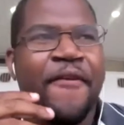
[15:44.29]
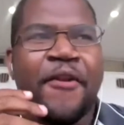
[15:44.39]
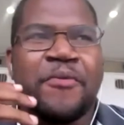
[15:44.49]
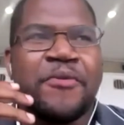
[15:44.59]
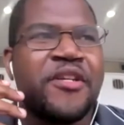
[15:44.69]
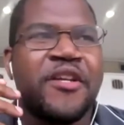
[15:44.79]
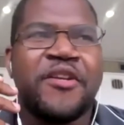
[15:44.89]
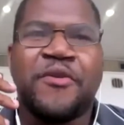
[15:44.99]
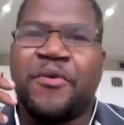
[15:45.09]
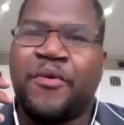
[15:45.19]
you know, seen
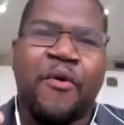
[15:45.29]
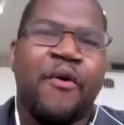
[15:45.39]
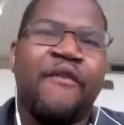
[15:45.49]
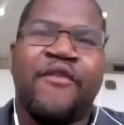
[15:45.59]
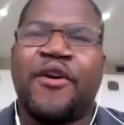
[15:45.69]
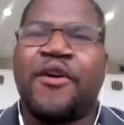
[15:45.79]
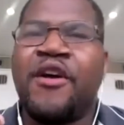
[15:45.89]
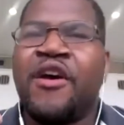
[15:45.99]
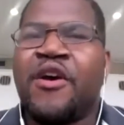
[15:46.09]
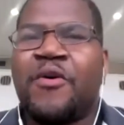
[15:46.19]
you grow over the
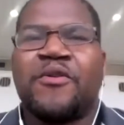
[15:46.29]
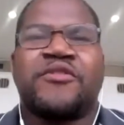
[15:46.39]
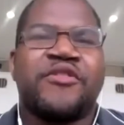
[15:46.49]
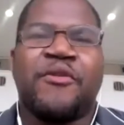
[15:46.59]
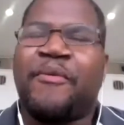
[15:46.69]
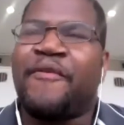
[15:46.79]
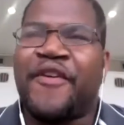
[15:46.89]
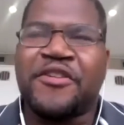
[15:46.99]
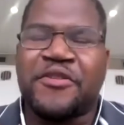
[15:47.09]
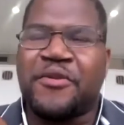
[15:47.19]
course of your
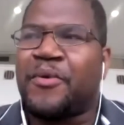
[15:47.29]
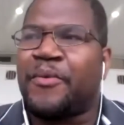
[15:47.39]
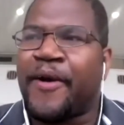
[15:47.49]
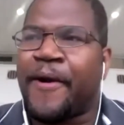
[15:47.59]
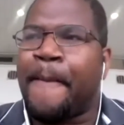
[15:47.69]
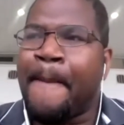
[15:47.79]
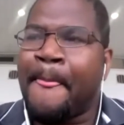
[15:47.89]
professional career.